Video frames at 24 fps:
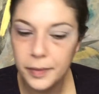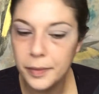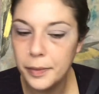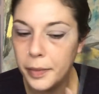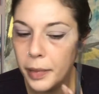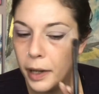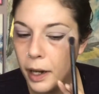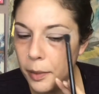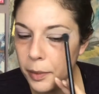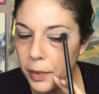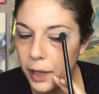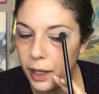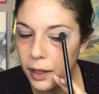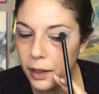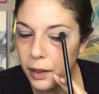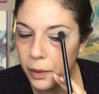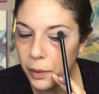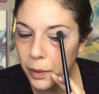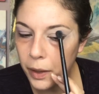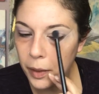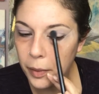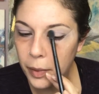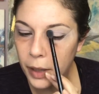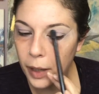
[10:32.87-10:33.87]
But I'm getting to
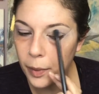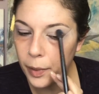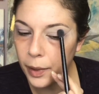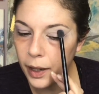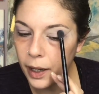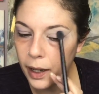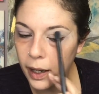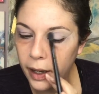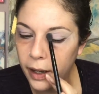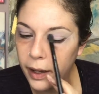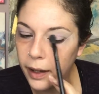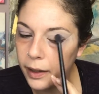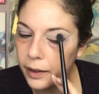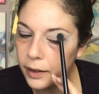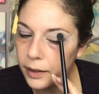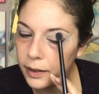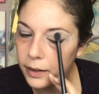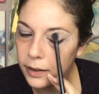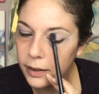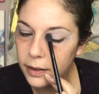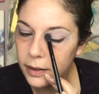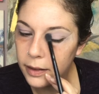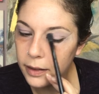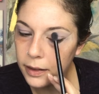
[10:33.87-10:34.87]
where
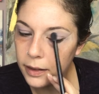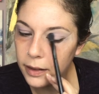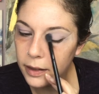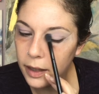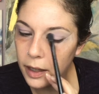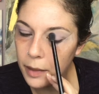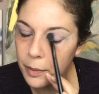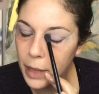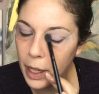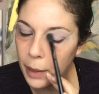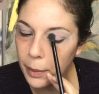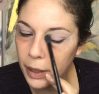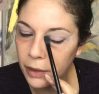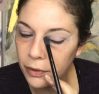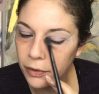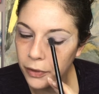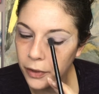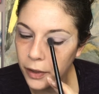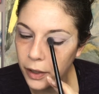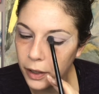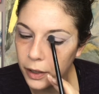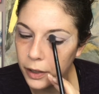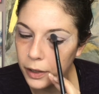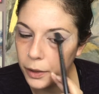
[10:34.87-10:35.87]
maybe
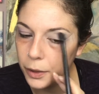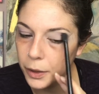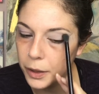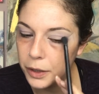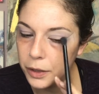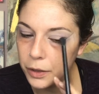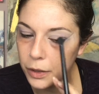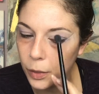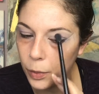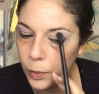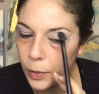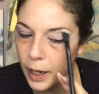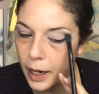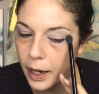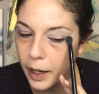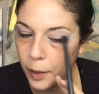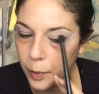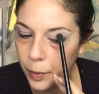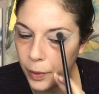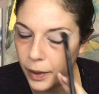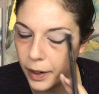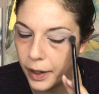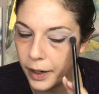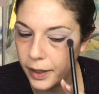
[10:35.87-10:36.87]
for Nordstrom Rack
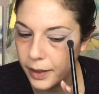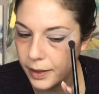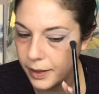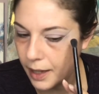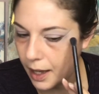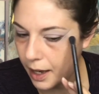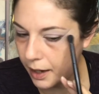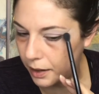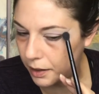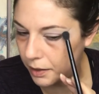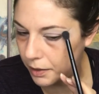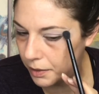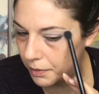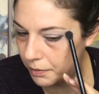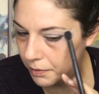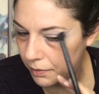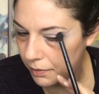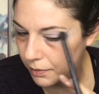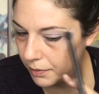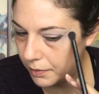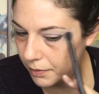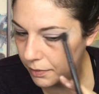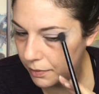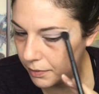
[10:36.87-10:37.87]
price, I could
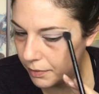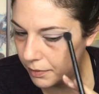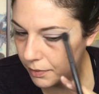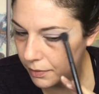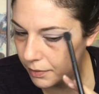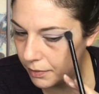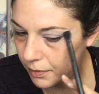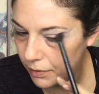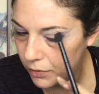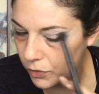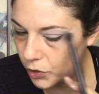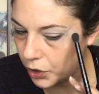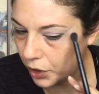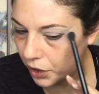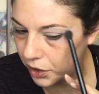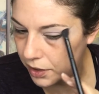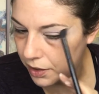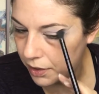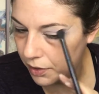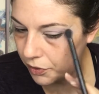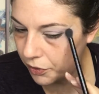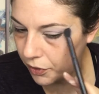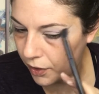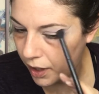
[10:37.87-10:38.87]

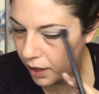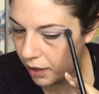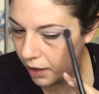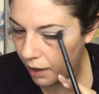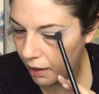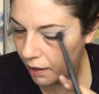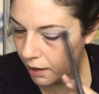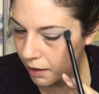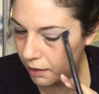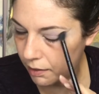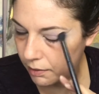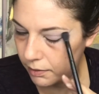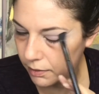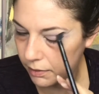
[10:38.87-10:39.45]
justify that.